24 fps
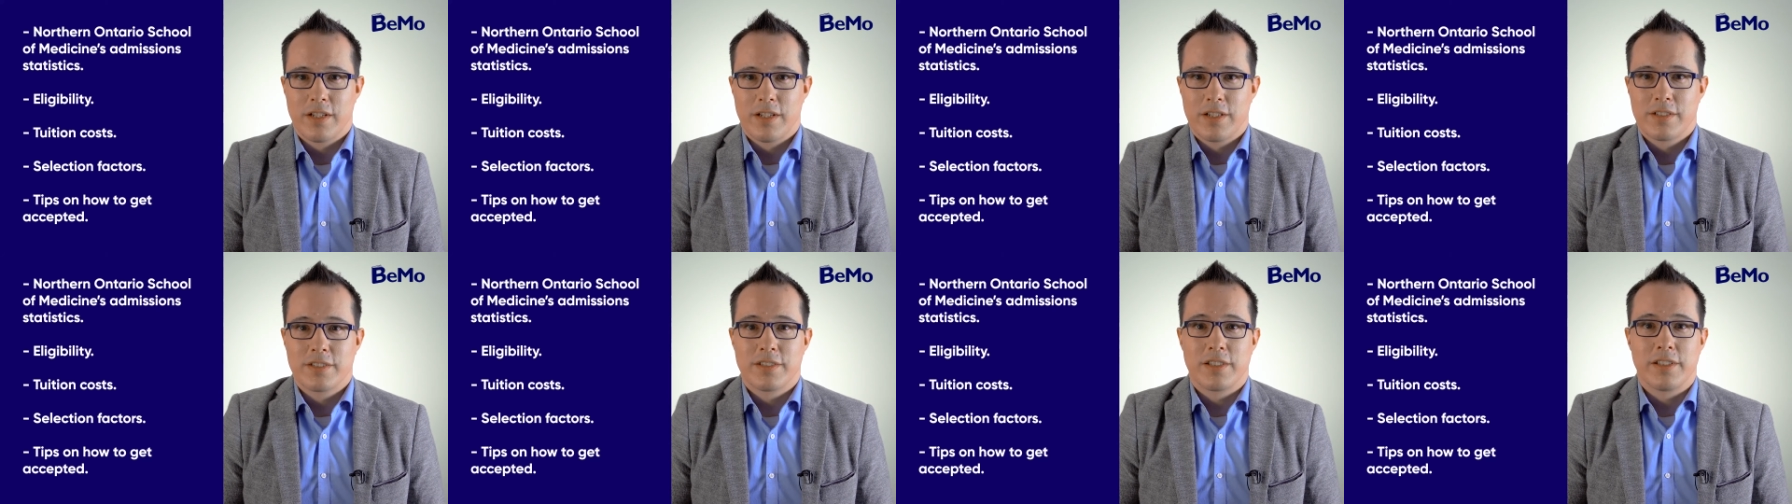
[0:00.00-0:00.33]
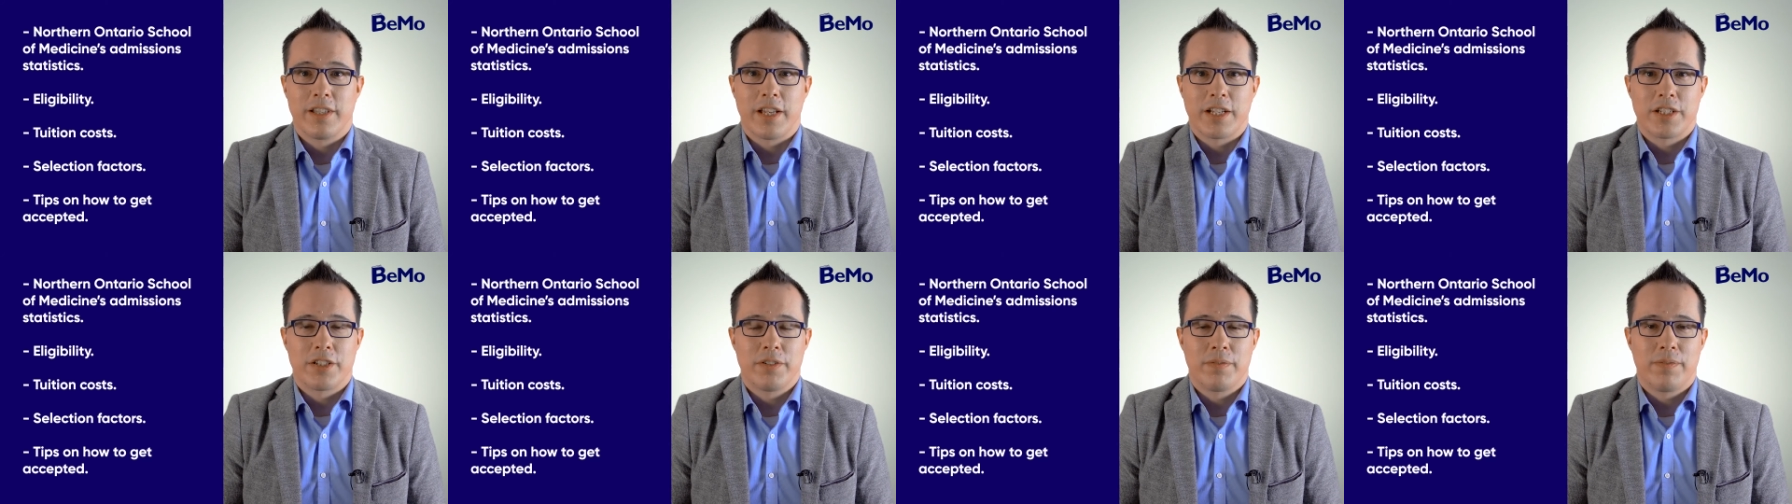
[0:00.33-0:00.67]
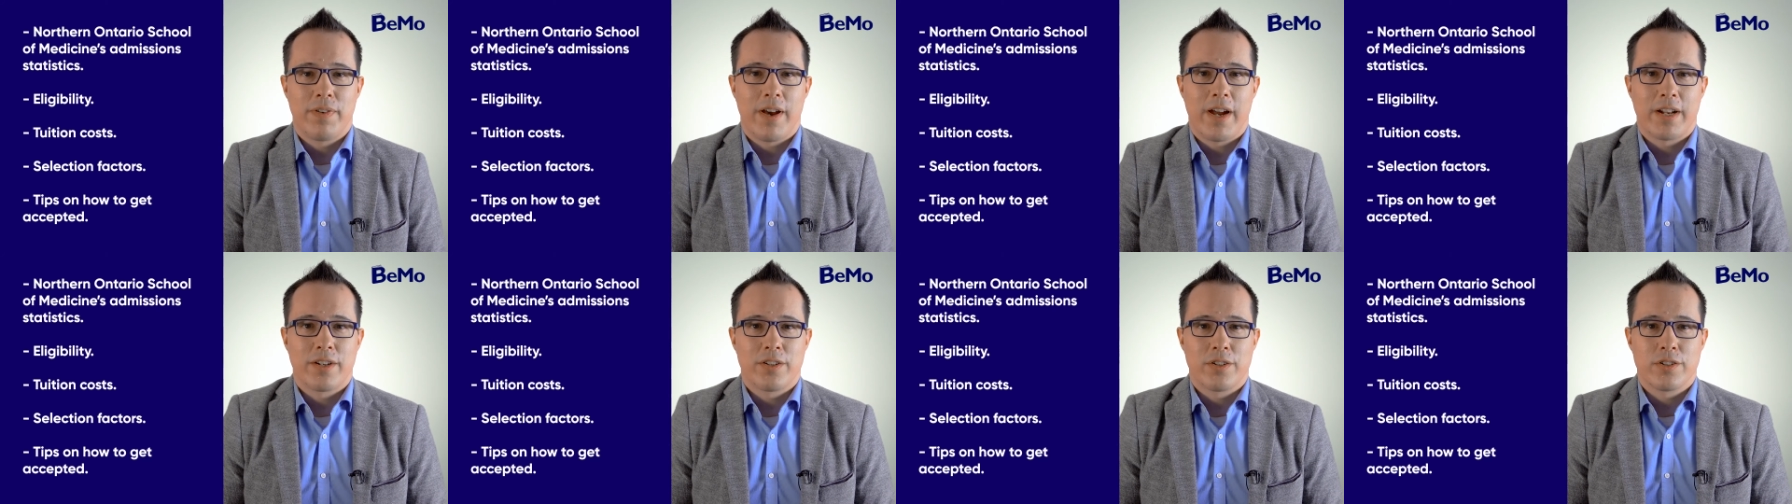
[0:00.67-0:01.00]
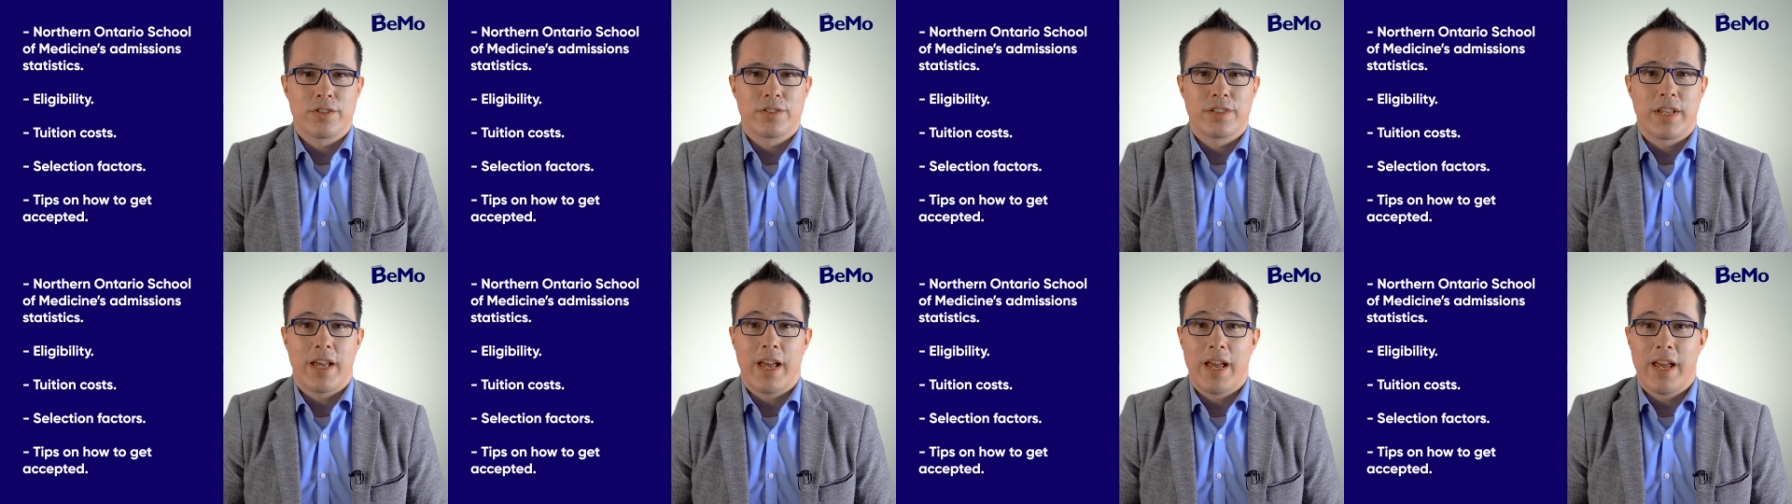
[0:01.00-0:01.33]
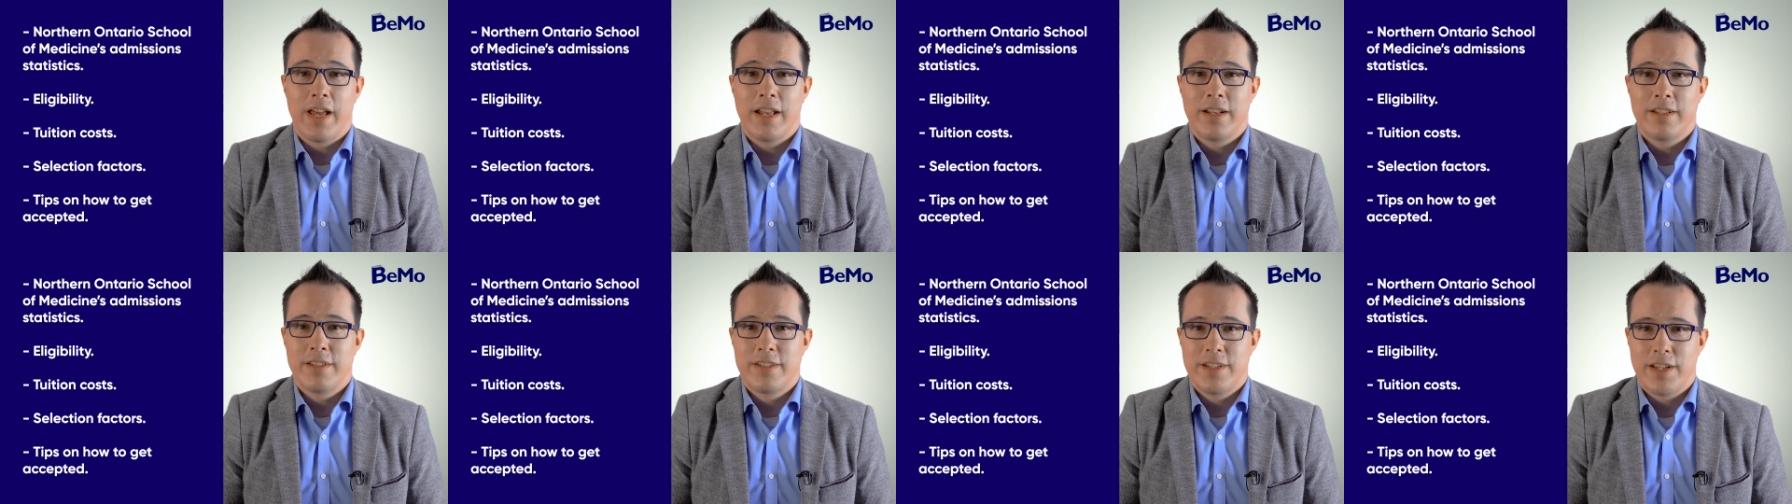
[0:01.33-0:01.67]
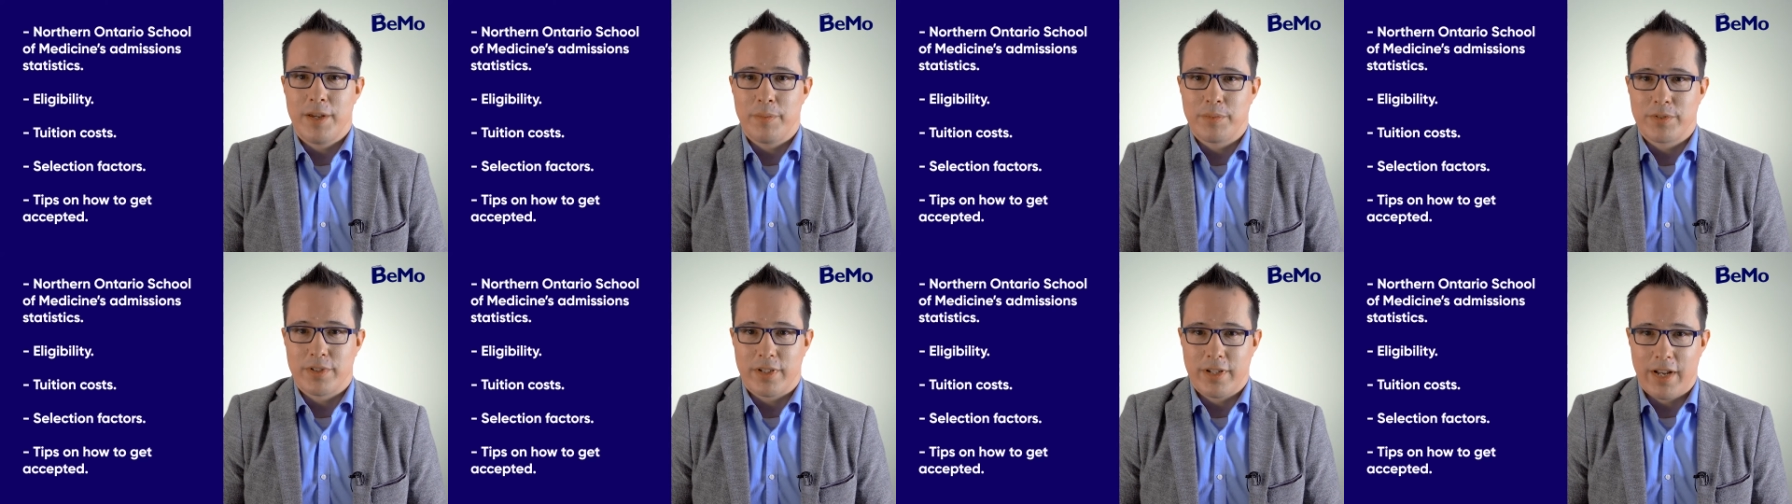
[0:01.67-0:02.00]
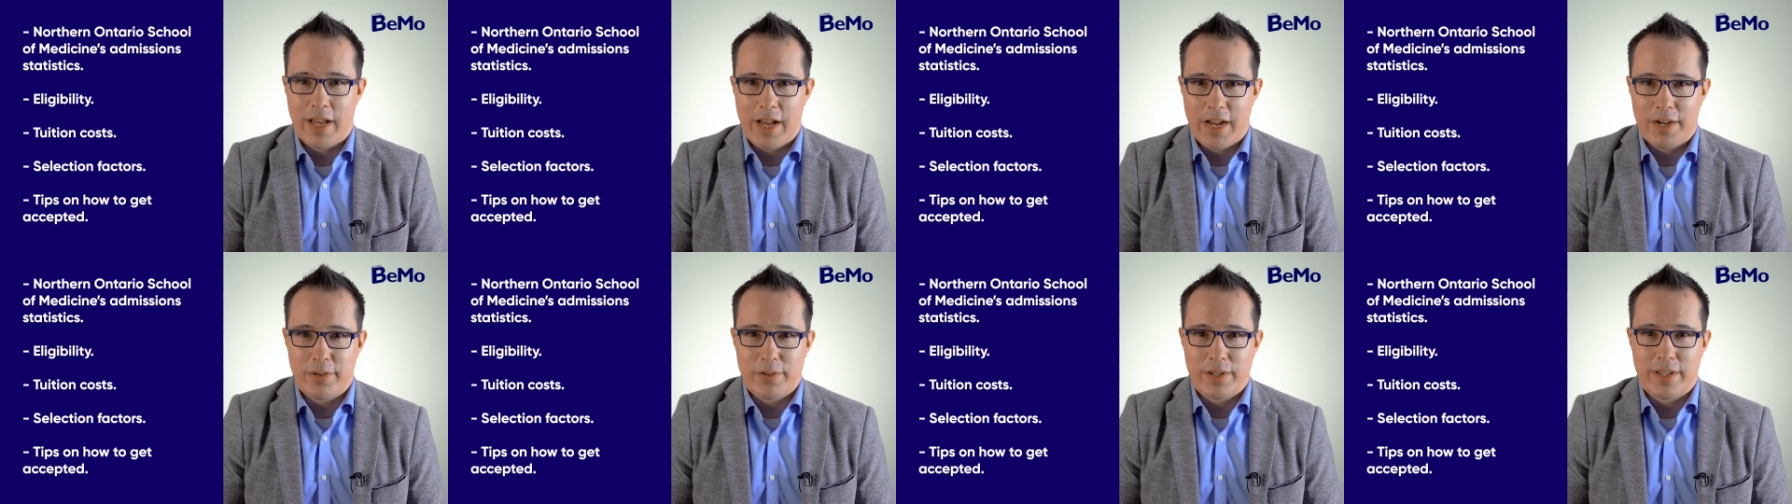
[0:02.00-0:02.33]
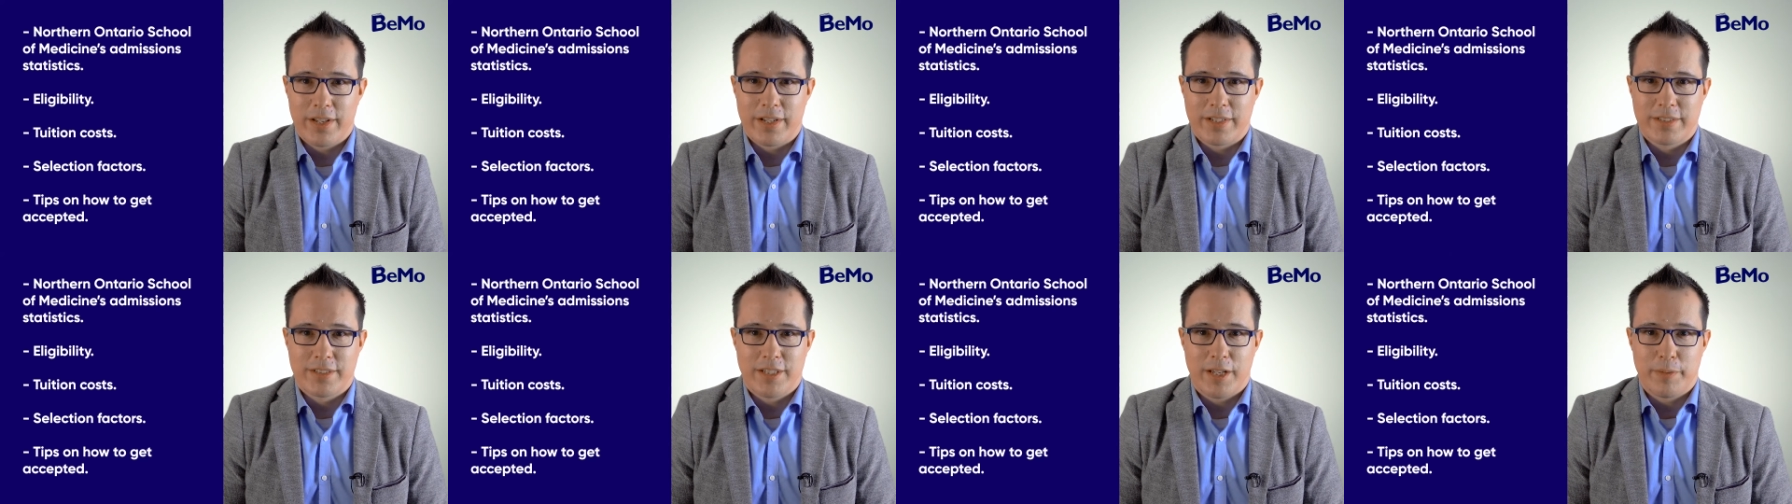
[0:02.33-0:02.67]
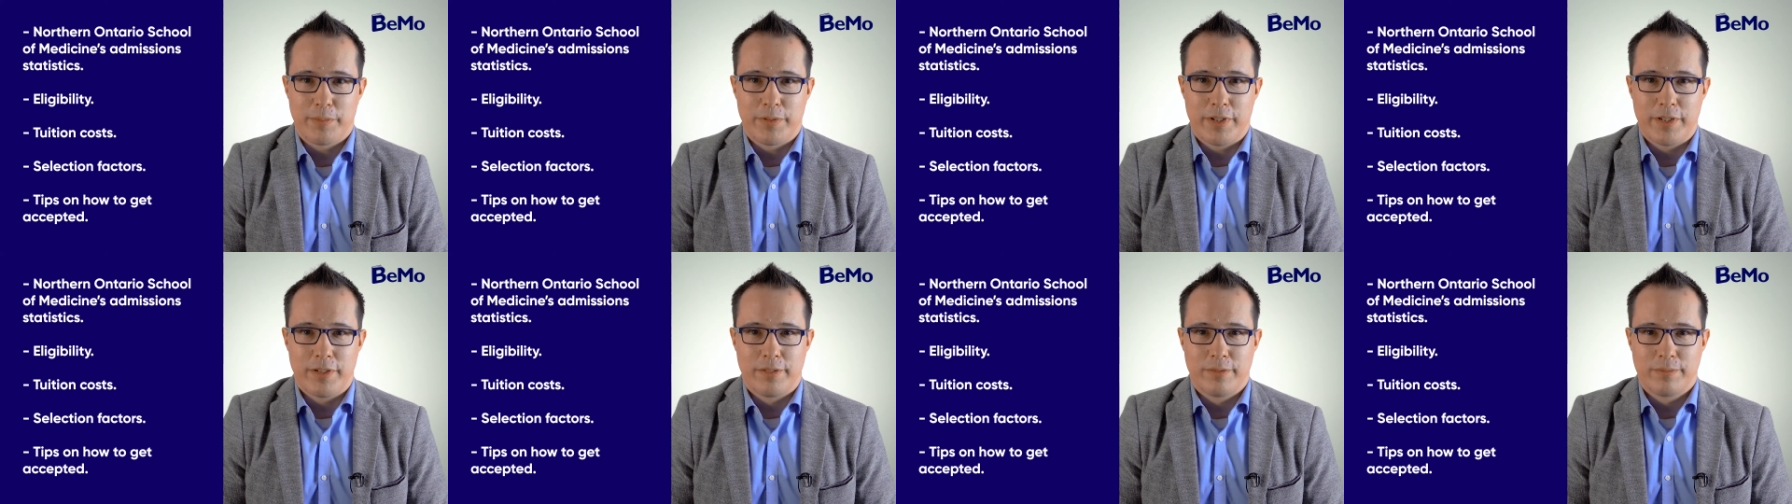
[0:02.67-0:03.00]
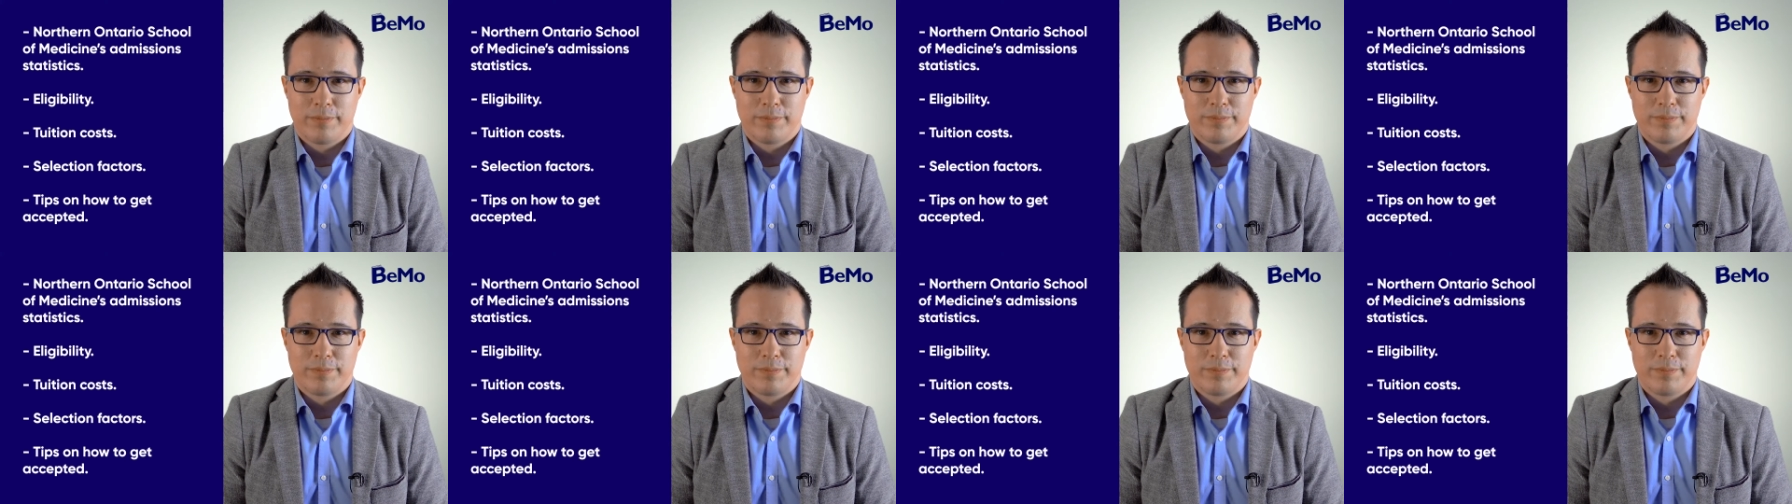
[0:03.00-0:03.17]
selection factors, and tips on how to get accepted.